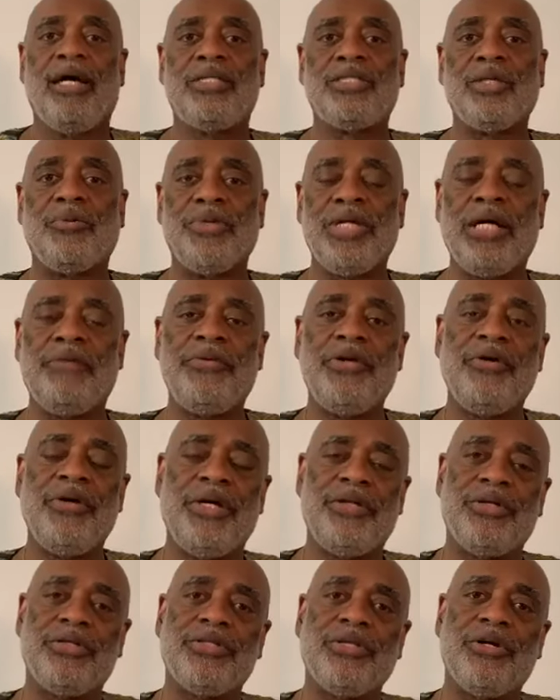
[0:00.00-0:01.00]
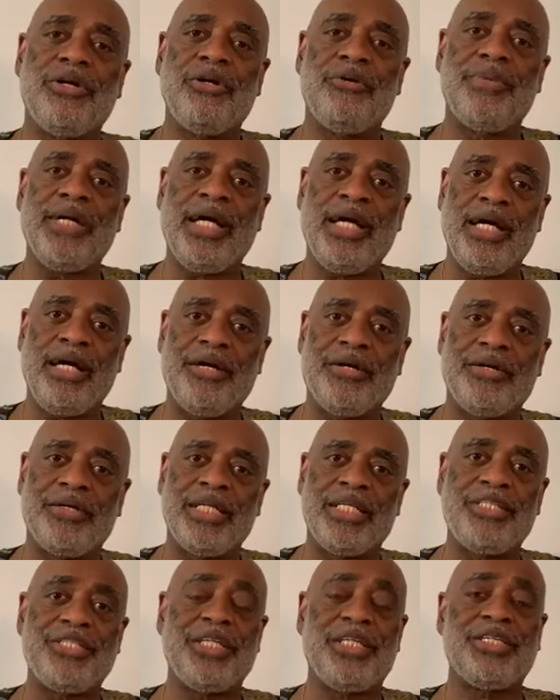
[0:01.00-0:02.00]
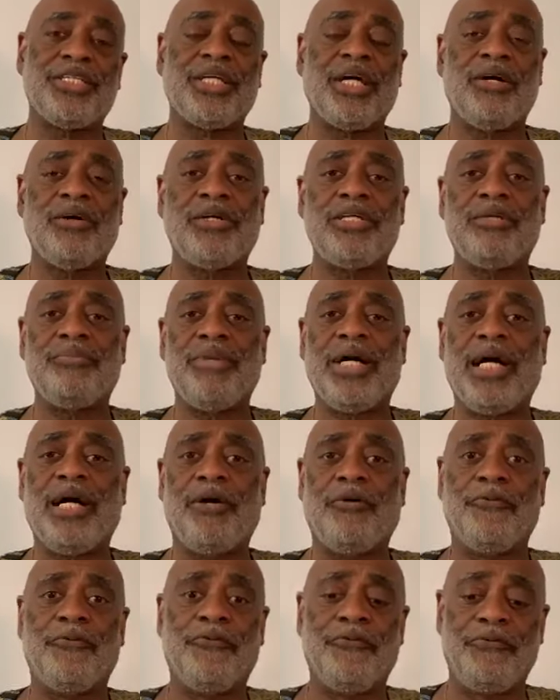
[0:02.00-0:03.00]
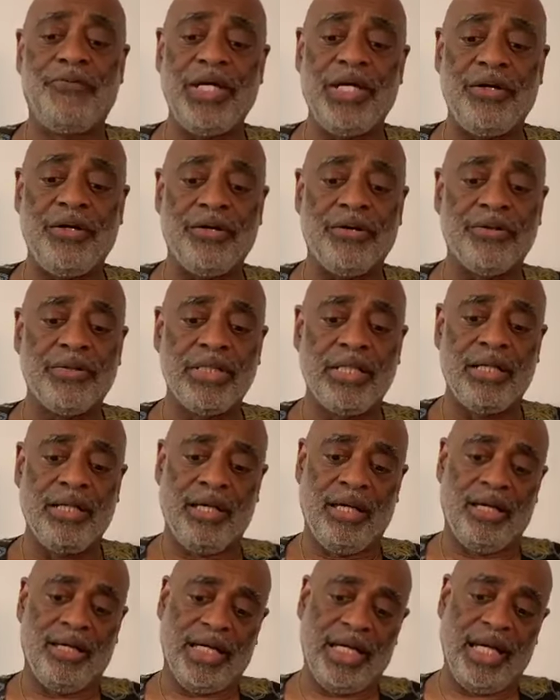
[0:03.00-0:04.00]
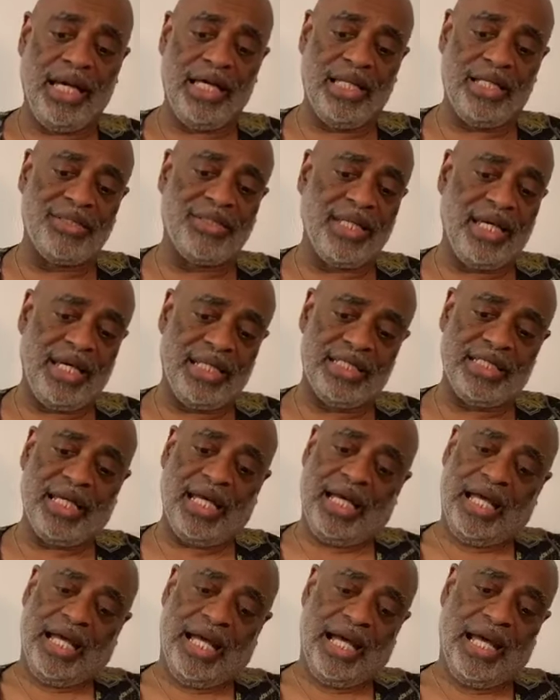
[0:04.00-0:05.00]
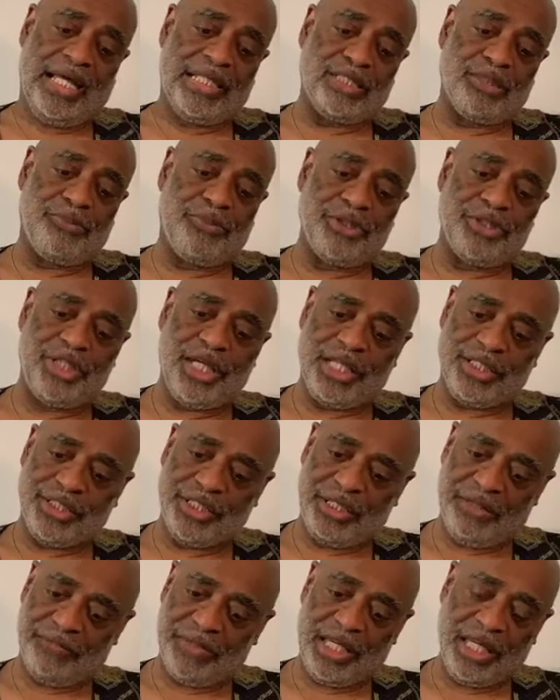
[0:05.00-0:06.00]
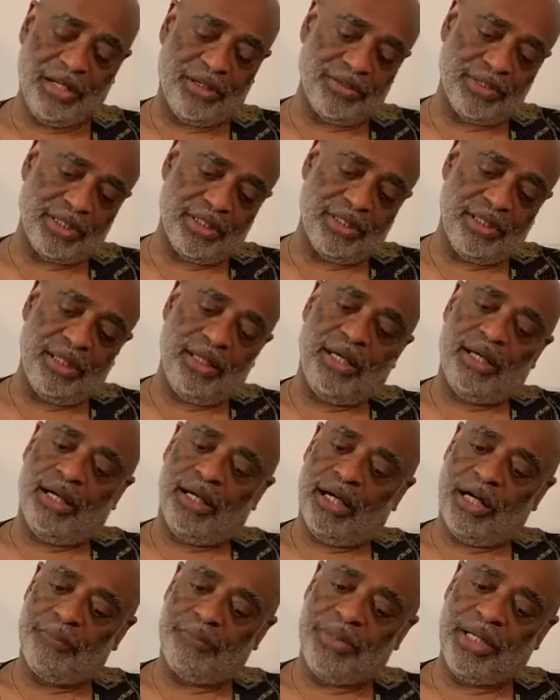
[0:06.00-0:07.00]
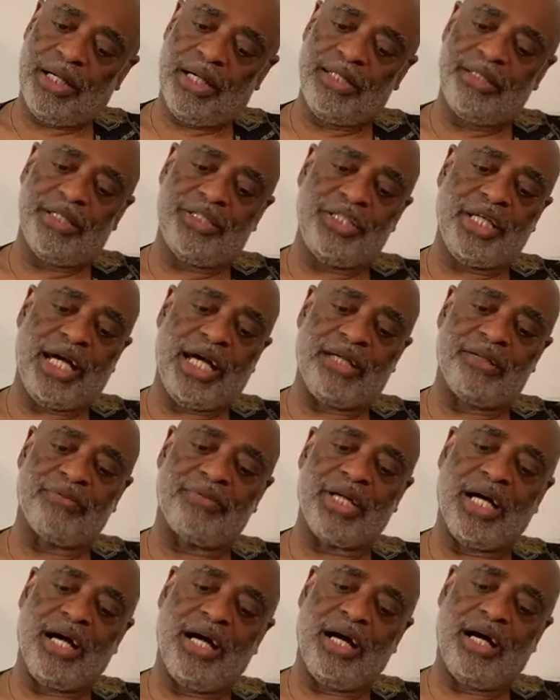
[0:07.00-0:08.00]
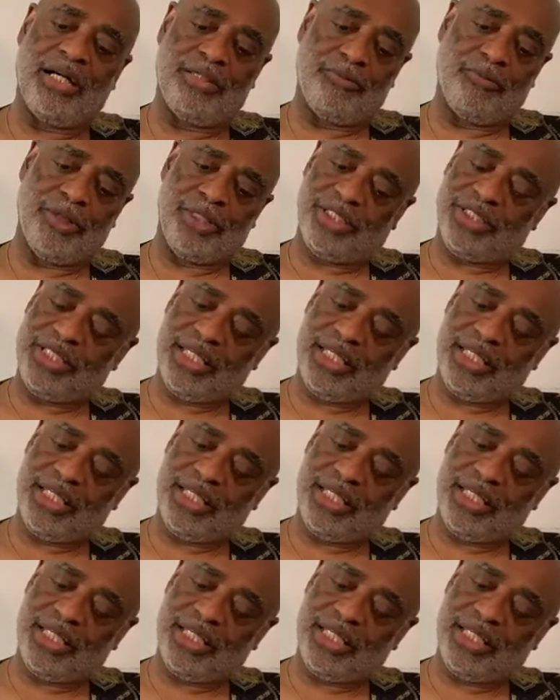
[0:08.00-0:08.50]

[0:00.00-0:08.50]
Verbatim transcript: So whenever you hear the term hell, it's just talking about fear. And it says, as the projection of guilt upon the child of God would